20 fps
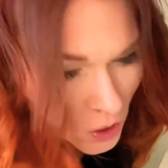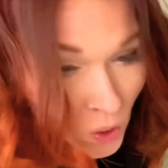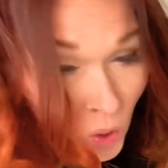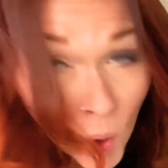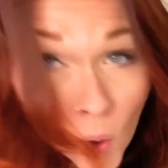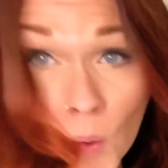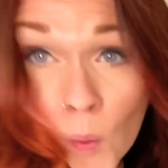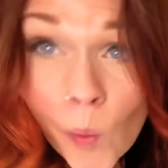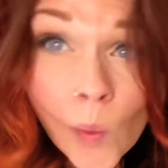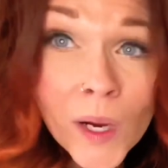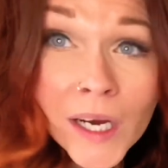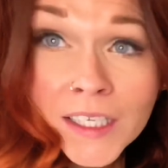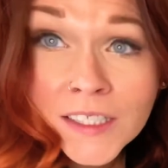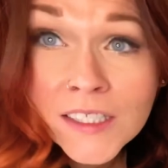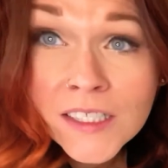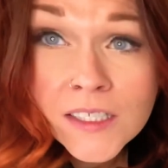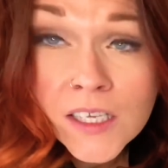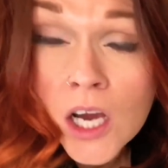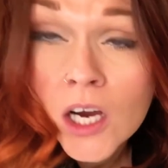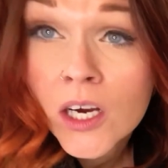once
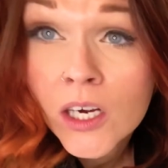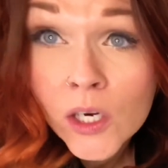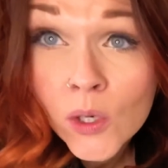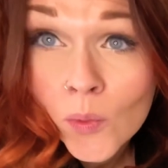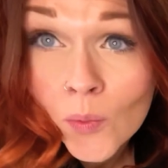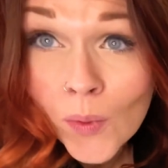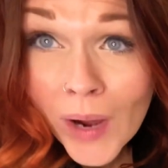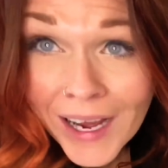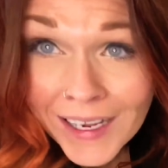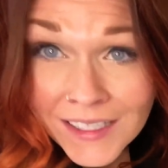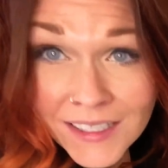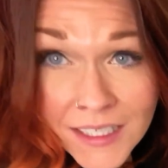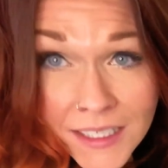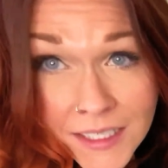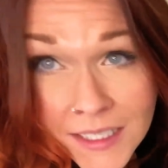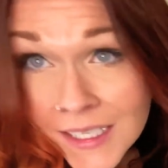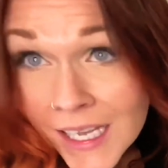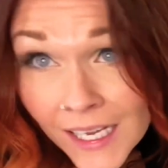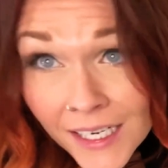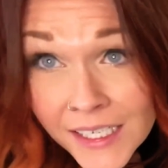our wax is
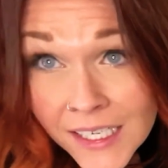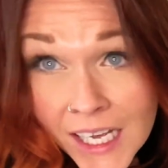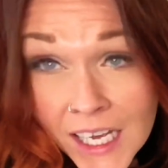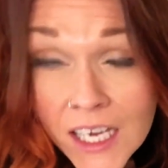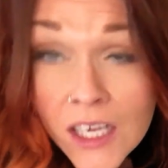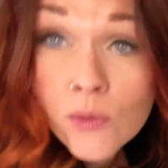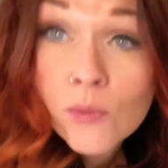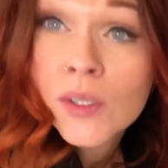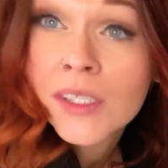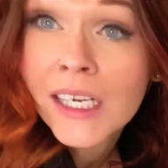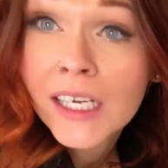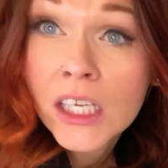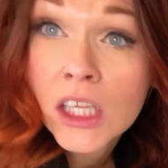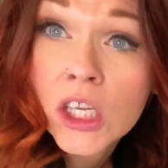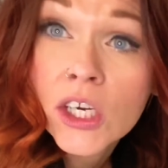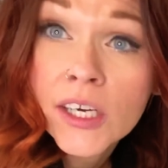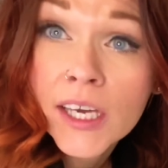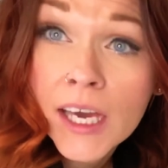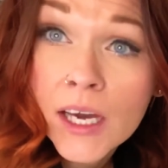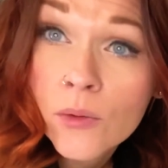set and we'll take a look
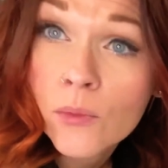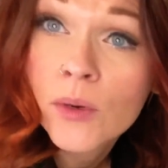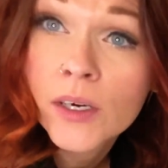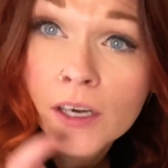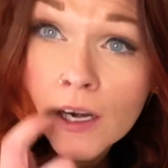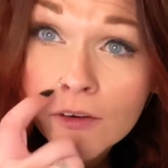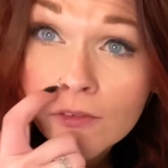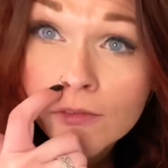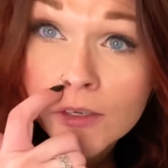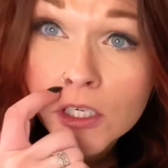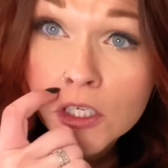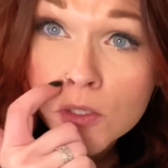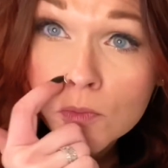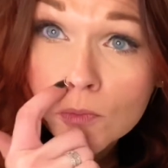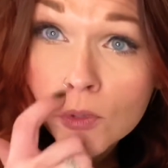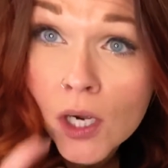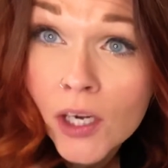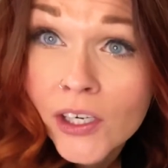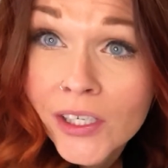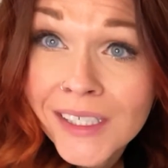at what our finished
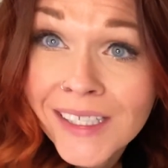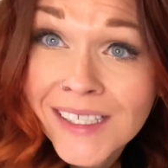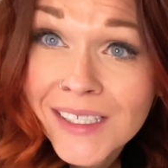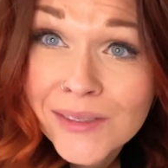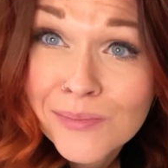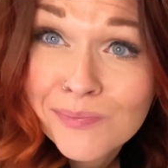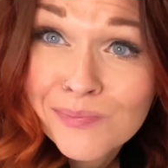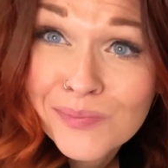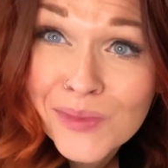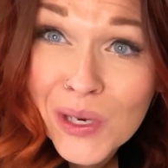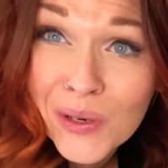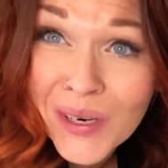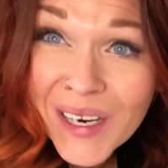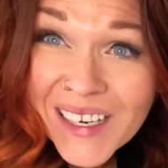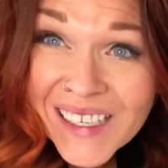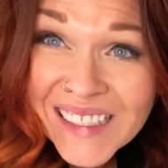product is. All right?